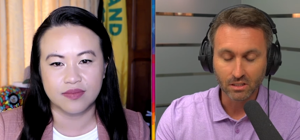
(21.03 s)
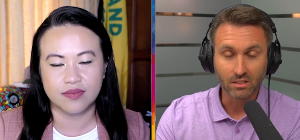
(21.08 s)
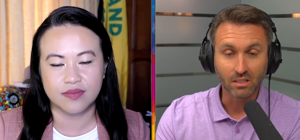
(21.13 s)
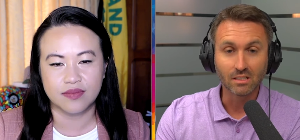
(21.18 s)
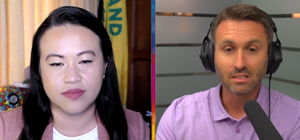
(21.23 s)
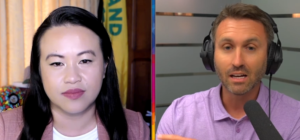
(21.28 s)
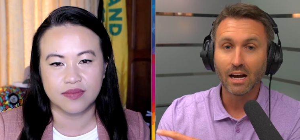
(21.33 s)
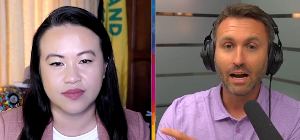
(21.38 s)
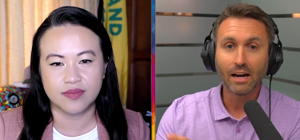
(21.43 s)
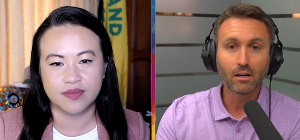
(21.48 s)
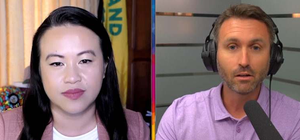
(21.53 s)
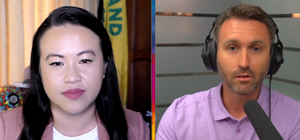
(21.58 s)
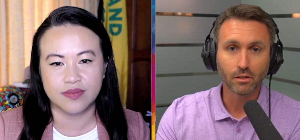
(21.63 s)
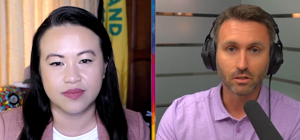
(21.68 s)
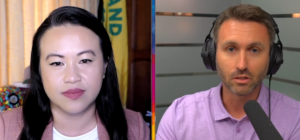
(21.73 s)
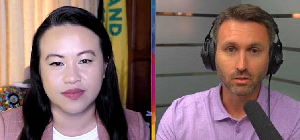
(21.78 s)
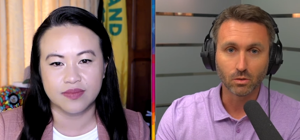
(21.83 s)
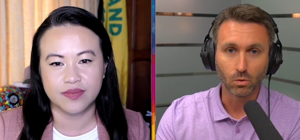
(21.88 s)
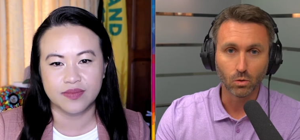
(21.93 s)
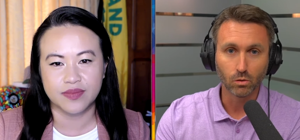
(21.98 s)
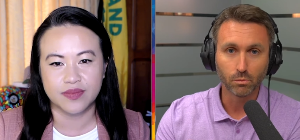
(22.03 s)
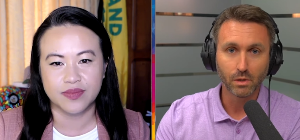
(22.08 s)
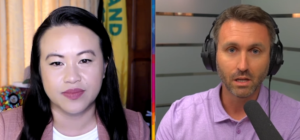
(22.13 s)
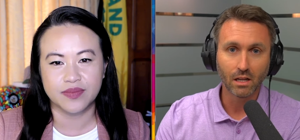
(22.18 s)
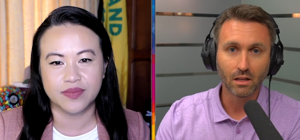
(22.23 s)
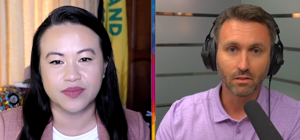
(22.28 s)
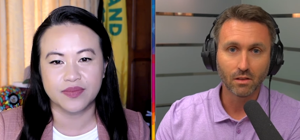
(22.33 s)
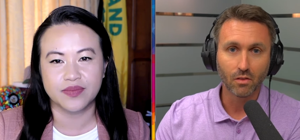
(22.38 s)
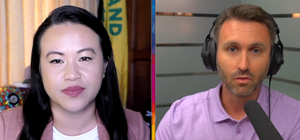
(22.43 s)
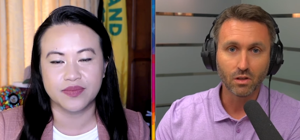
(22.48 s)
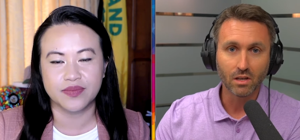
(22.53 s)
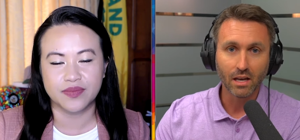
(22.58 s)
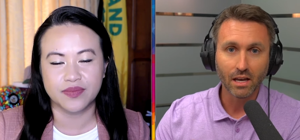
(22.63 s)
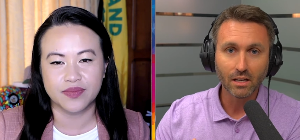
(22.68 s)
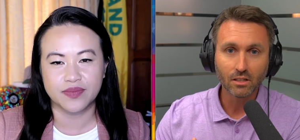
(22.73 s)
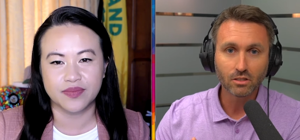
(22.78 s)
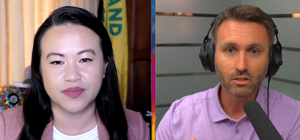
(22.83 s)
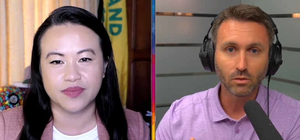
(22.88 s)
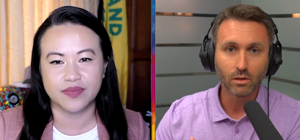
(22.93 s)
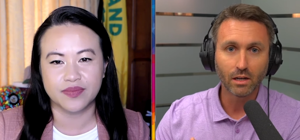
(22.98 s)
Speaker 1: It's entirely sold, meaning that the
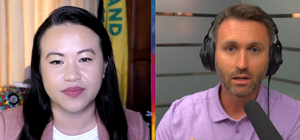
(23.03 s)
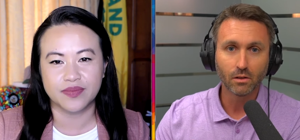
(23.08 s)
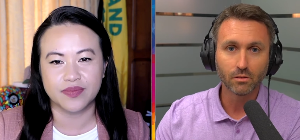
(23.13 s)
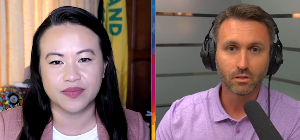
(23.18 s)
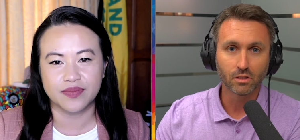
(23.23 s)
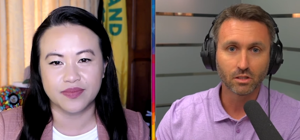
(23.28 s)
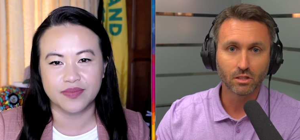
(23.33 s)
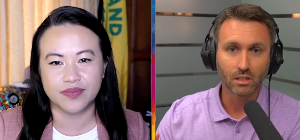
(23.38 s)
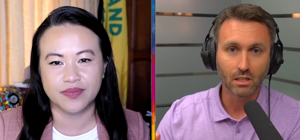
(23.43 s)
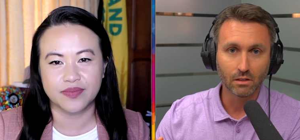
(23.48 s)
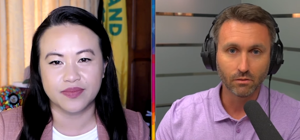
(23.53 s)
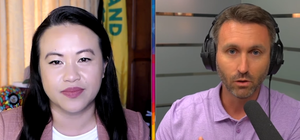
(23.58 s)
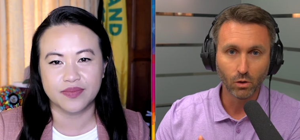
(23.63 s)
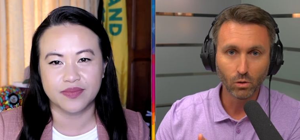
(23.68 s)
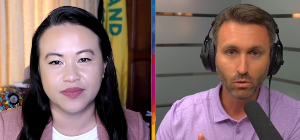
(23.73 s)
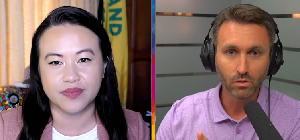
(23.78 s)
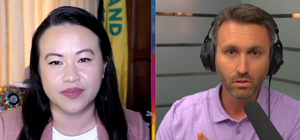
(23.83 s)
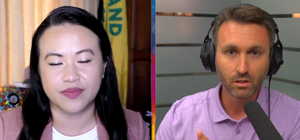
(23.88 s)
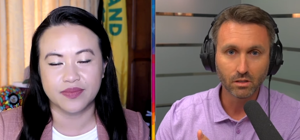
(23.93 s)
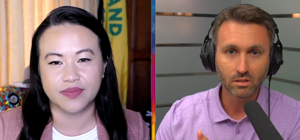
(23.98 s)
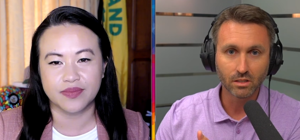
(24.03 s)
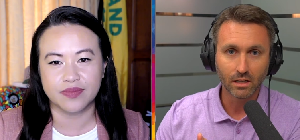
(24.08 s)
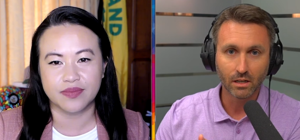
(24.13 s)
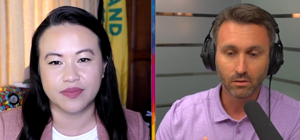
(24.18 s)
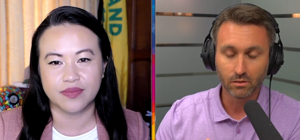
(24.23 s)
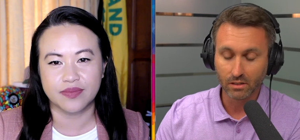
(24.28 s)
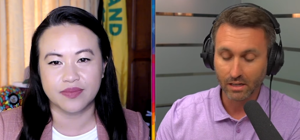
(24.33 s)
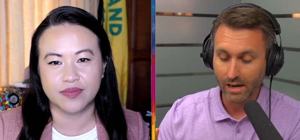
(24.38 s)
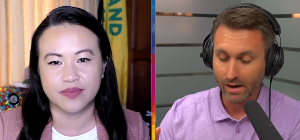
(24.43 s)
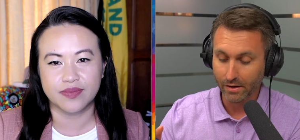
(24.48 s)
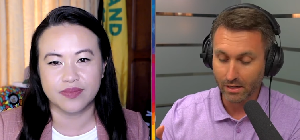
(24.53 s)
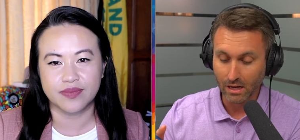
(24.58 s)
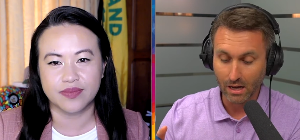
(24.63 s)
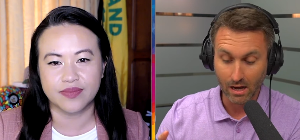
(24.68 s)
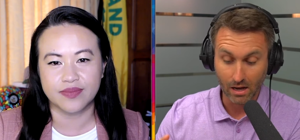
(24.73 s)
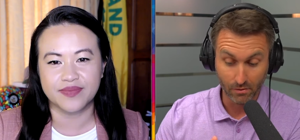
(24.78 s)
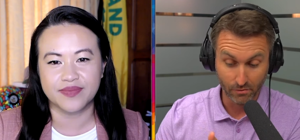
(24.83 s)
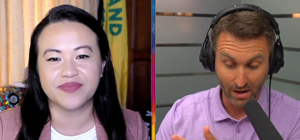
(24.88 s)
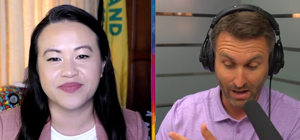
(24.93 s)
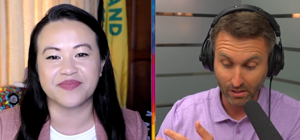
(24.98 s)
A's are out, the city of Oakland is out, the county
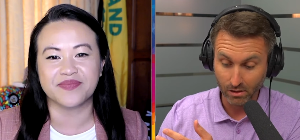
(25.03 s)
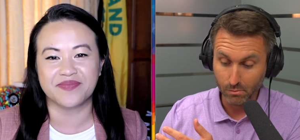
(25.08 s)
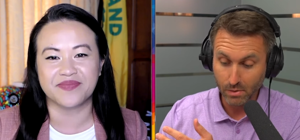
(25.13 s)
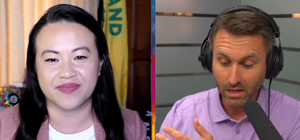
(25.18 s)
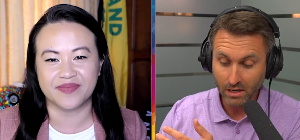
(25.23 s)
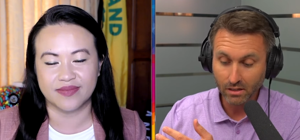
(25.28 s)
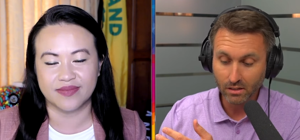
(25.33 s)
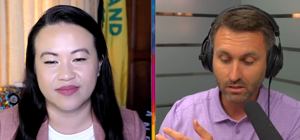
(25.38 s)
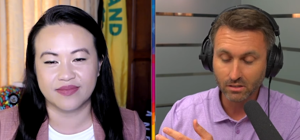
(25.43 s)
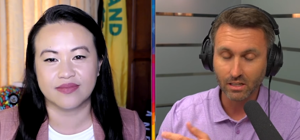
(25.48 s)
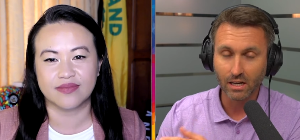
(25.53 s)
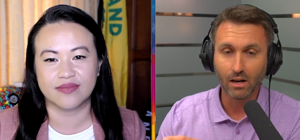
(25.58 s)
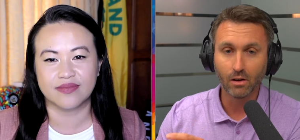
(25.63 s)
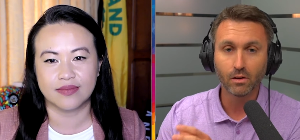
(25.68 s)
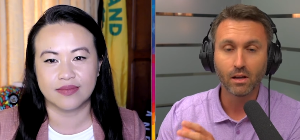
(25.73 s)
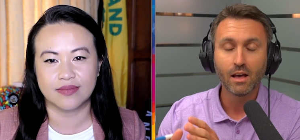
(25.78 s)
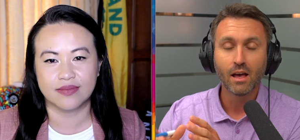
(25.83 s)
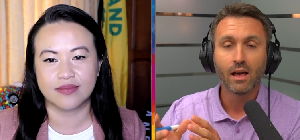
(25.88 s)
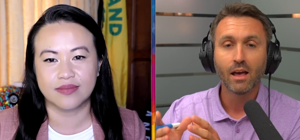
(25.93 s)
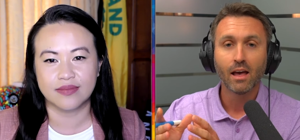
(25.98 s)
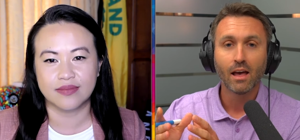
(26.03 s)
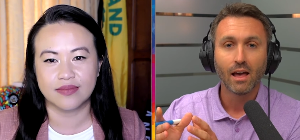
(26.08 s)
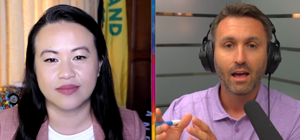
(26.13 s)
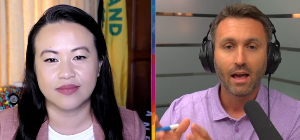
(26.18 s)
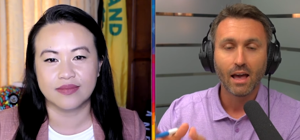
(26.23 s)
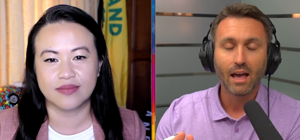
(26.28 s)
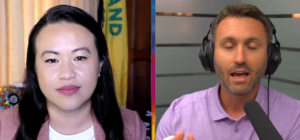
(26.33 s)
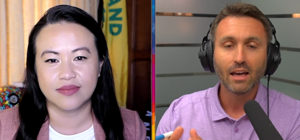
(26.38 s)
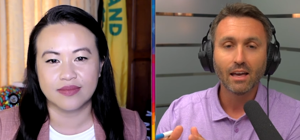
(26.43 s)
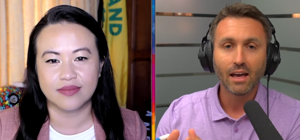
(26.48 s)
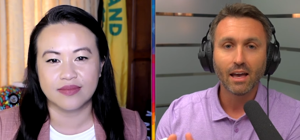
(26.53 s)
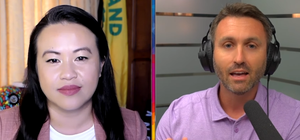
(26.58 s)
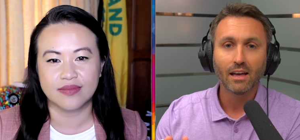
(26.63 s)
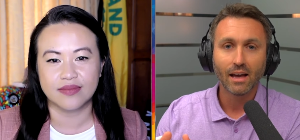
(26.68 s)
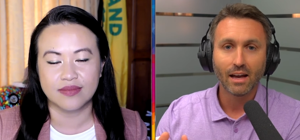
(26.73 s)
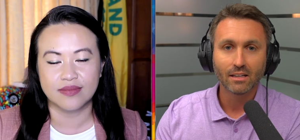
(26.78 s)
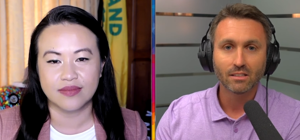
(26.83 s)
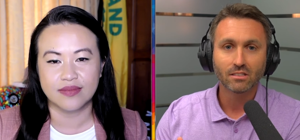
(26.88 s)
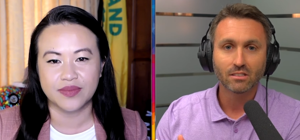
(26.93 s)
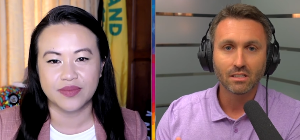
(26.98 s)
of Alameda is out,
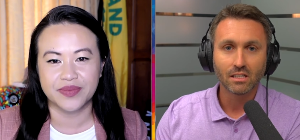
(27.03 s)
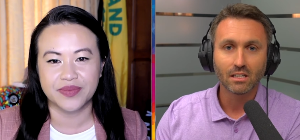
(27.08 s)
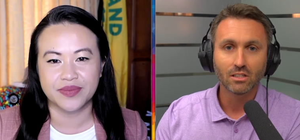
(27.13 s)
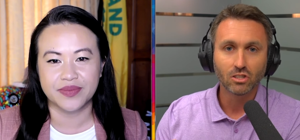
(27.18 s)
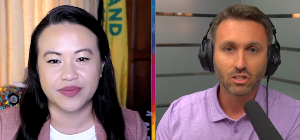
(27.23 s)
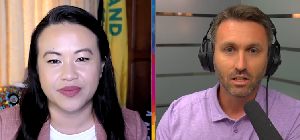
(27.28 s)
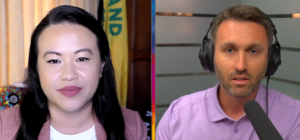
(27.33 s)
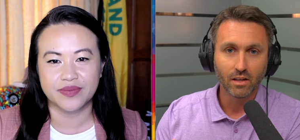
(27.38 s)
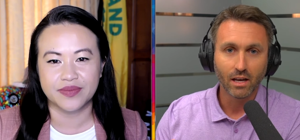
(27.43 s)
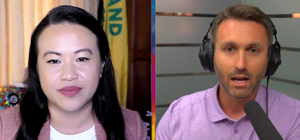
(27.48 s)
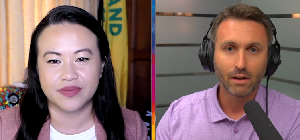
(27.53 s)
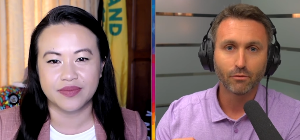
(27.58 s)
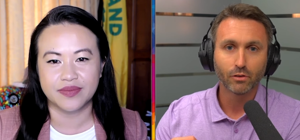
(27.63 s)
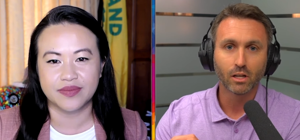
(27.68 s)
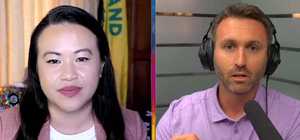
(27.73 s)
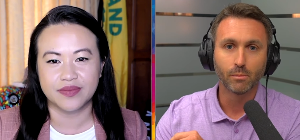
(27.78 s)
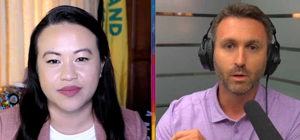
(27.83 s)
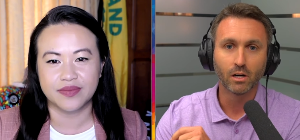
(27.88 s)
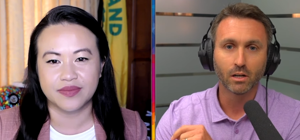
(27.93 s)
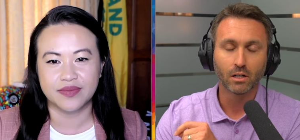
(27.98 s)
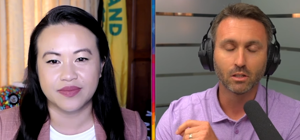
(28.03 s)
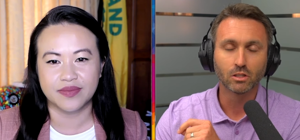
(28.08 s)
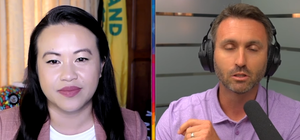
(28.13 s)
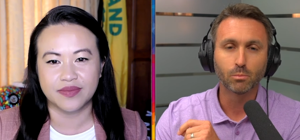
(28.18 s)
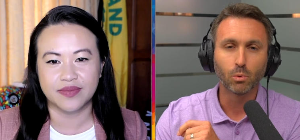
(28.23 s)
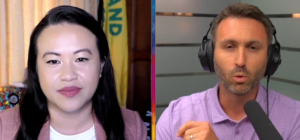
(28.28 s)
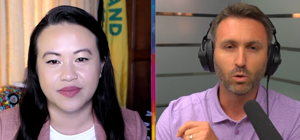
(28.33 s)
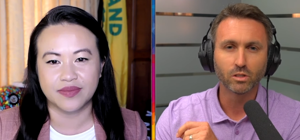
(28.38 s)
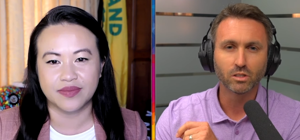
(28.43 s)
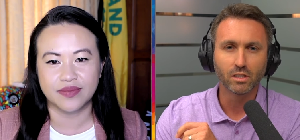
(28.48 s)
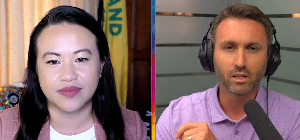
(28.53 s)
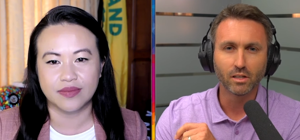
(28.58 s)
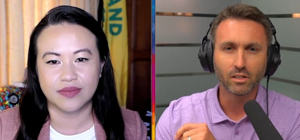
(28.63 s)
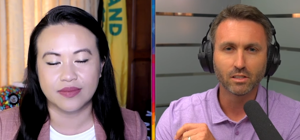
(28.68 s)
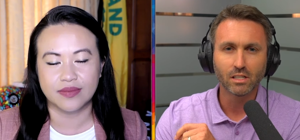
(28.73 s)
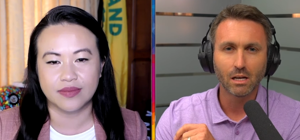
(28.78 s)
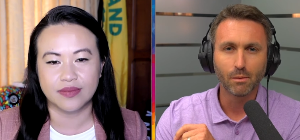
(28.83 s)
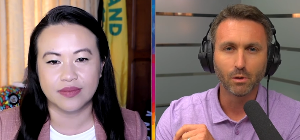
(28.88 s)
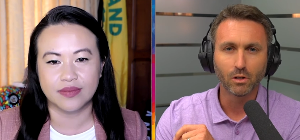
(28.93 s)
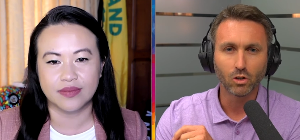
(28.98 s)
AASEG, the African American Sports and
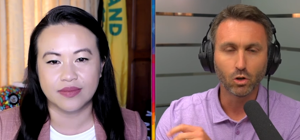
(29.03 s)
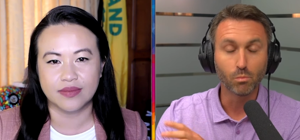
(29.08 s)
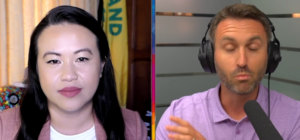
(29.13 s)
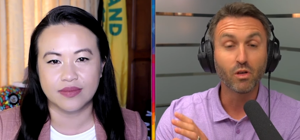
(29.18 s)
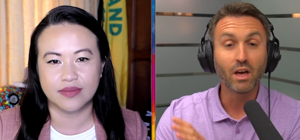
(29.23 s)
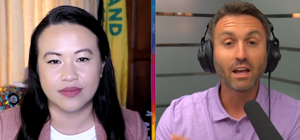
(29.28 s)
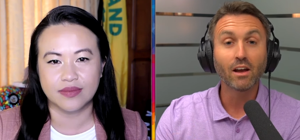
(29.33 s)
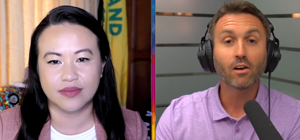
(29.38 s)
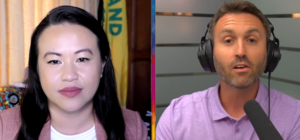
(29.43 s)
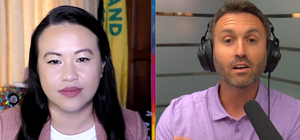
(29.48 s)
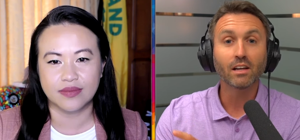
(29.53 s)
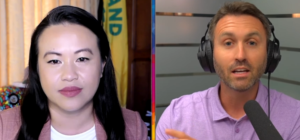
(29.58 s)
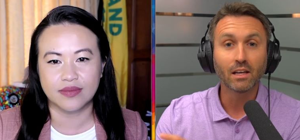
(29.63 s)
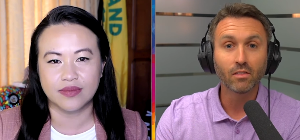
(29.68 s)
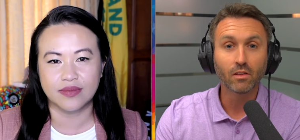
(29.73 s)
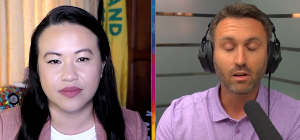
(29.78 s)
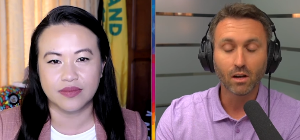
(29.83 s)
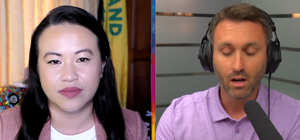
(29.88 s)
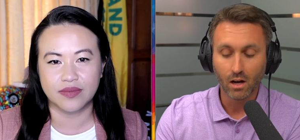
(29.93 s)
Entertainment Group, they are in the